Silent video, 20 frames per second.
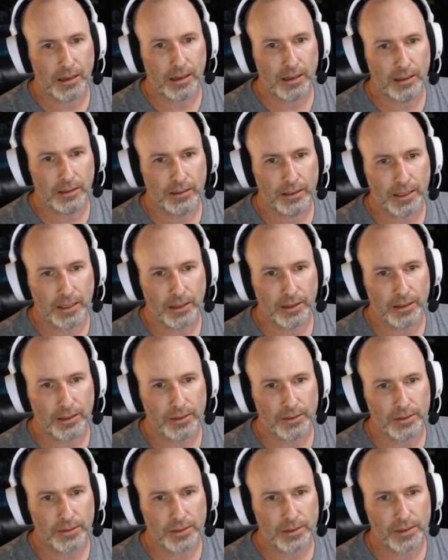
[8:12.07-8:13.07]
Look at all
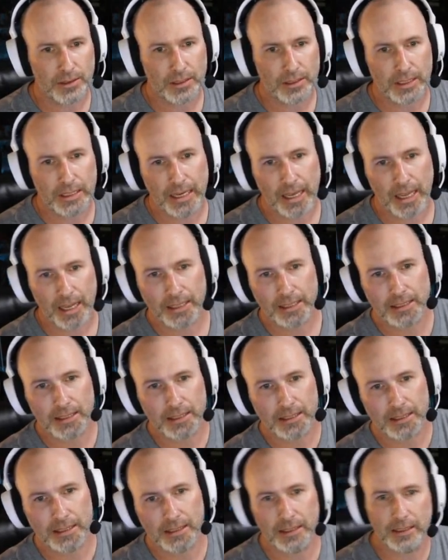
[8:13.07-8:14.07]
those
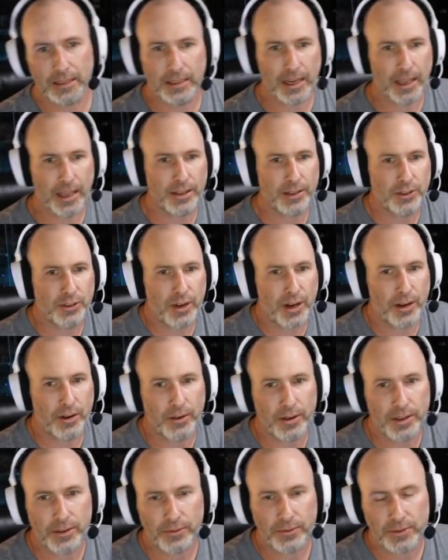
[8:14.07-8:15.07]
knights. Knight of the Shroud
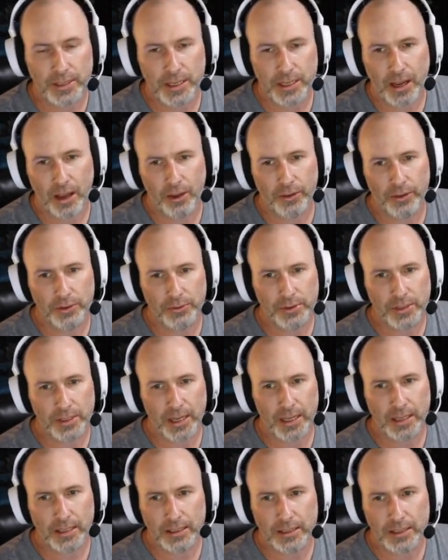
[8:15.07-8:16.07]
and Ether Seat. All those
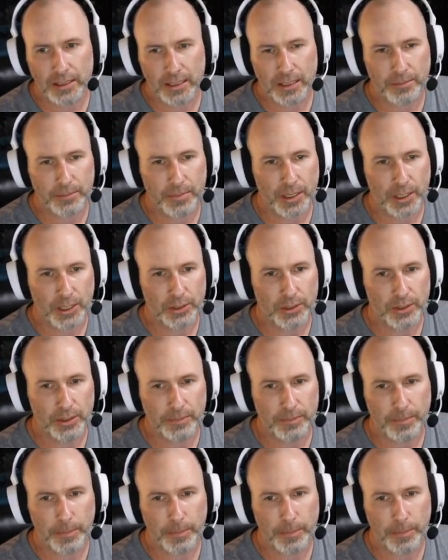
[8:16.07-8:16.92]
stayed the same. Good.